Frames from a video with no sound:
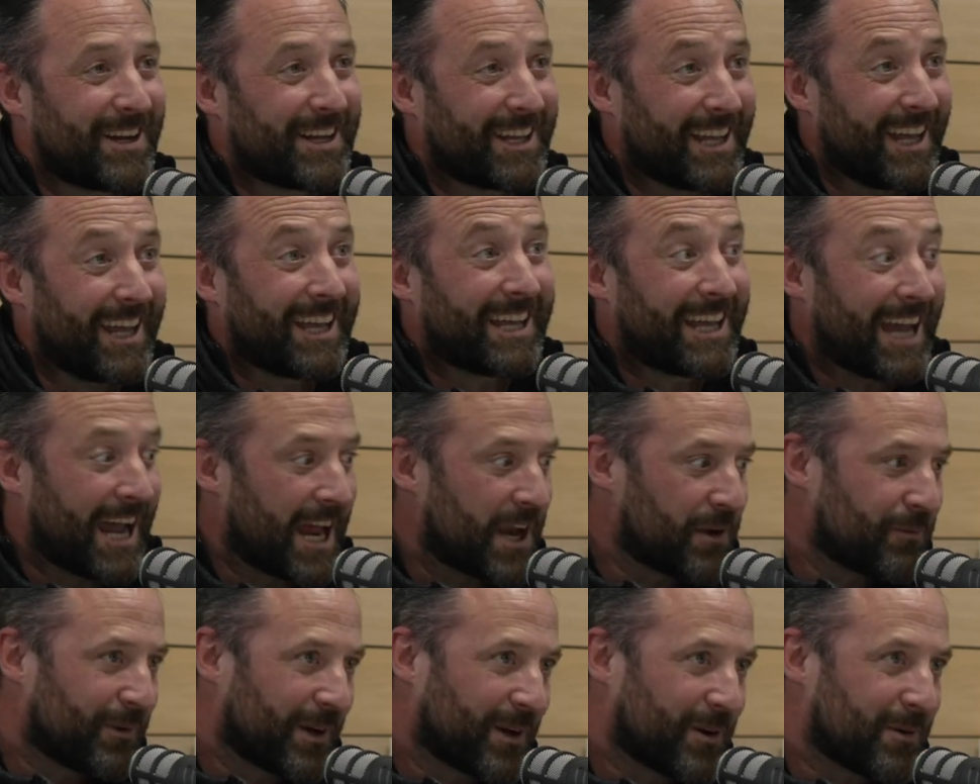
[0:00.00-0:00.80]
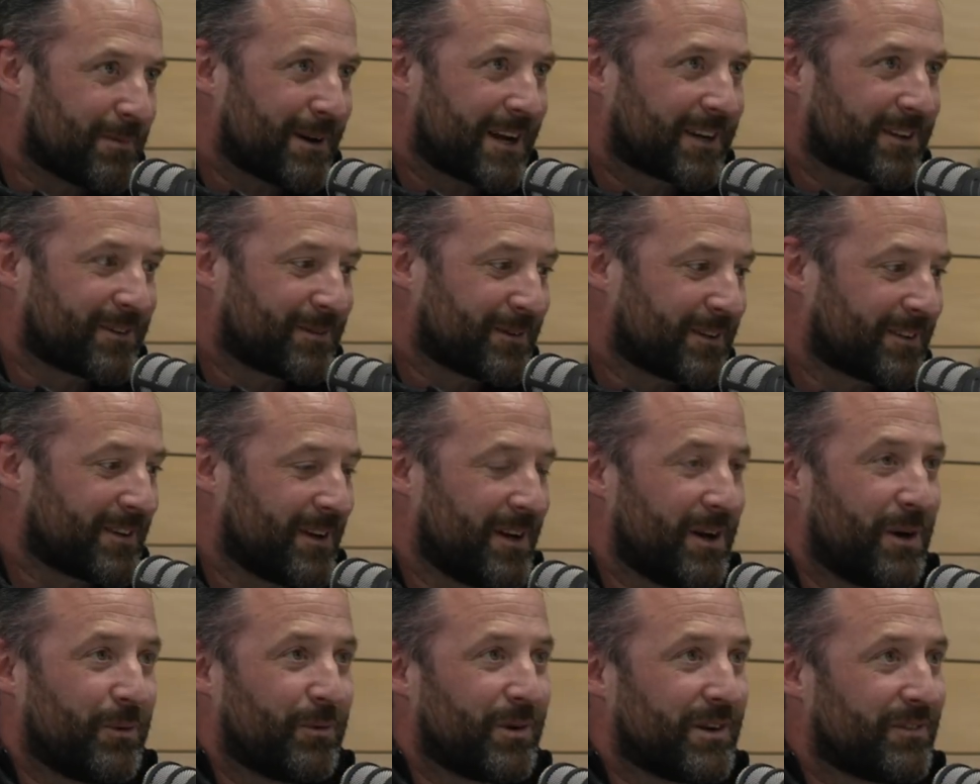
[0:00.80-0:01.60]
again we go back to
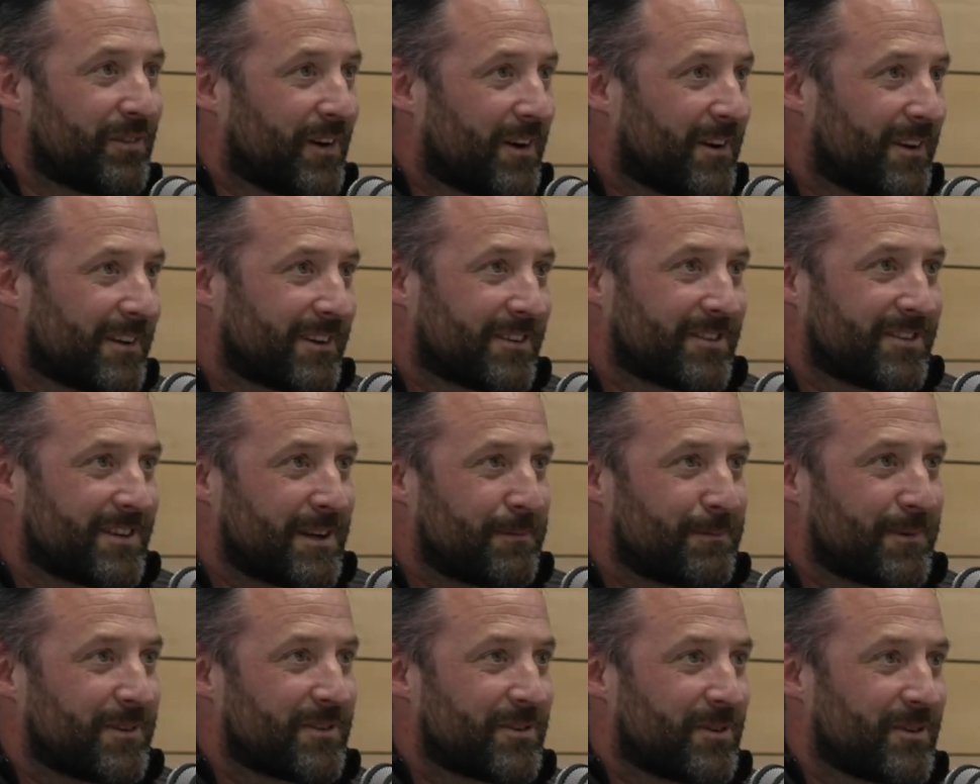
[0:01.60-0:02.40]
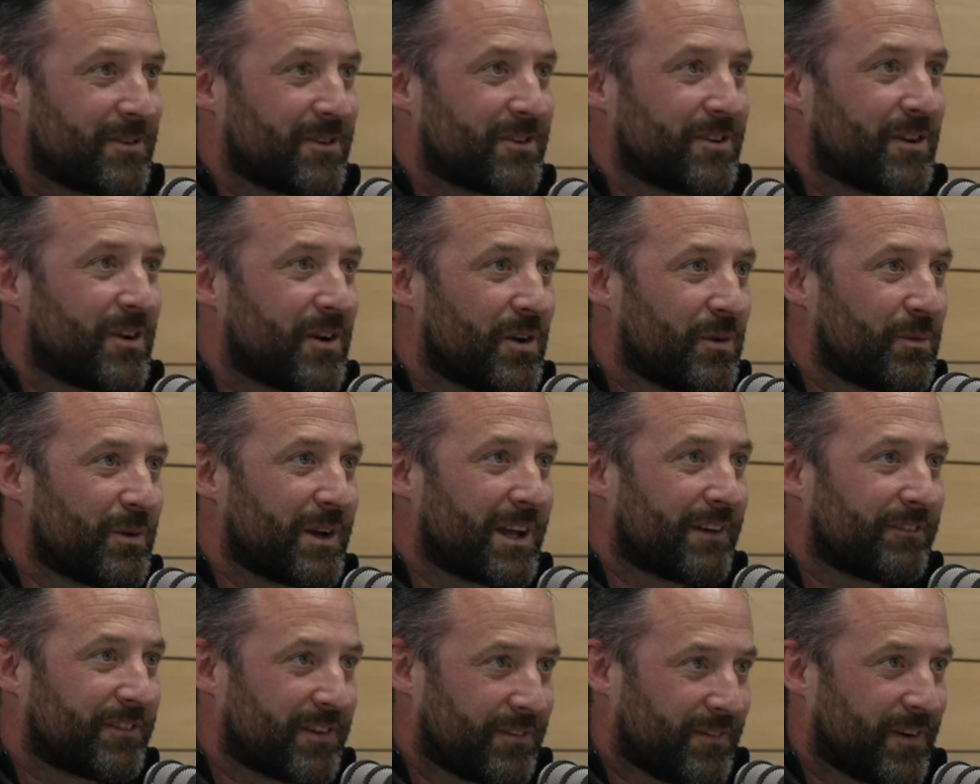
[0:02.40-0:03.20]
it. We've all the stepping stones done.
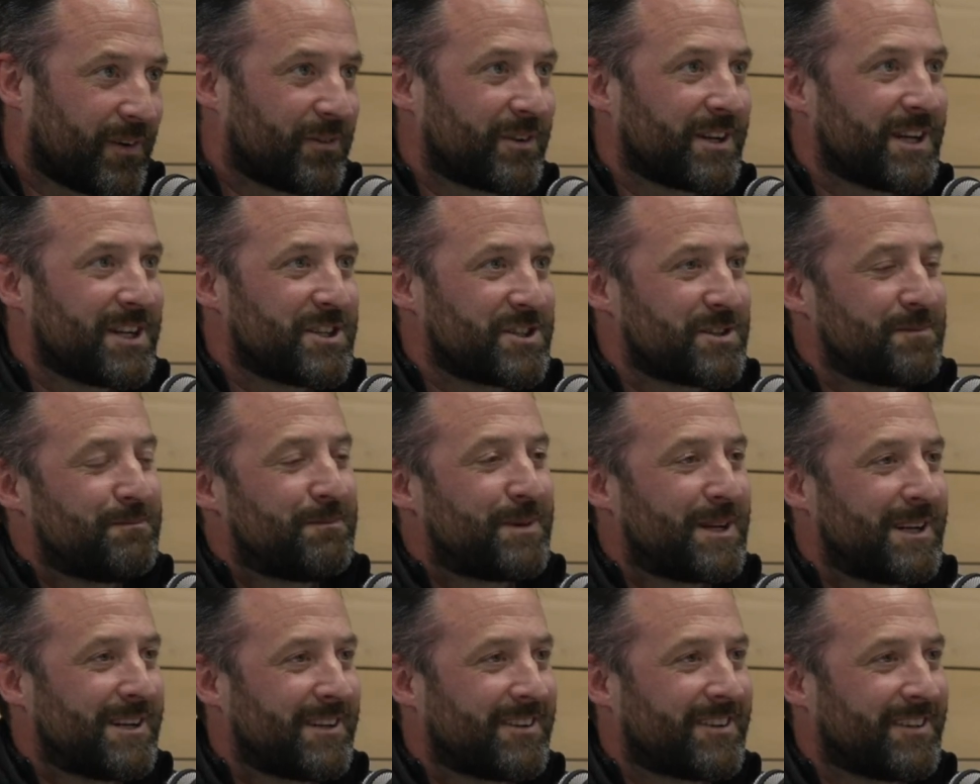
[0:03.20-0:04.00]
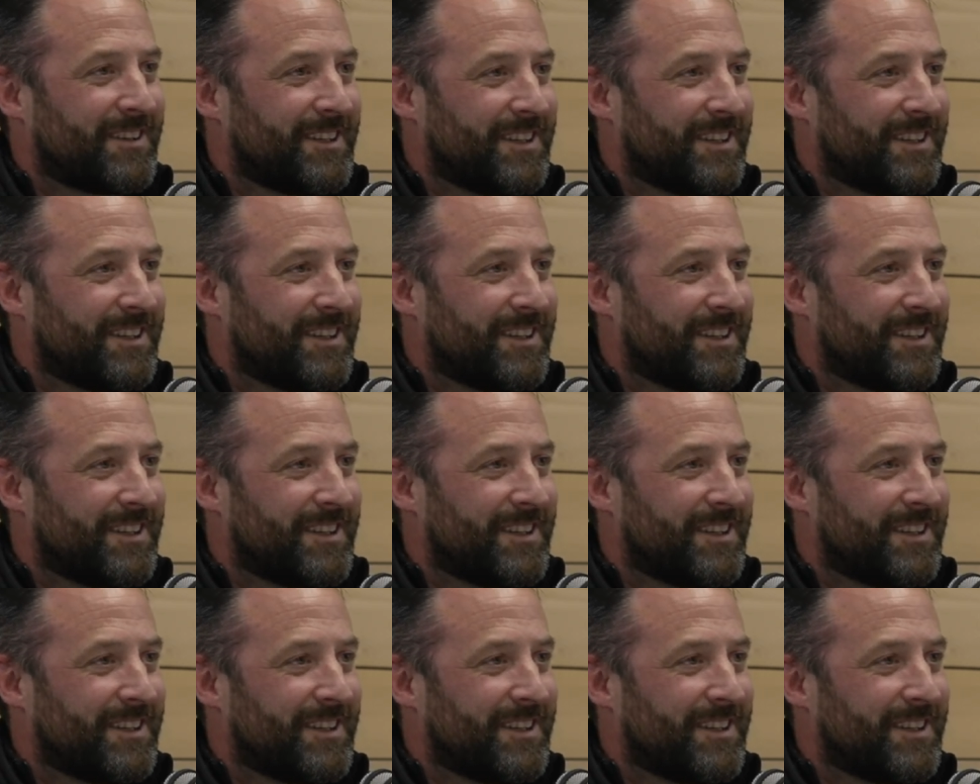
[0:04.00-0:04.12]
We have the foundation built.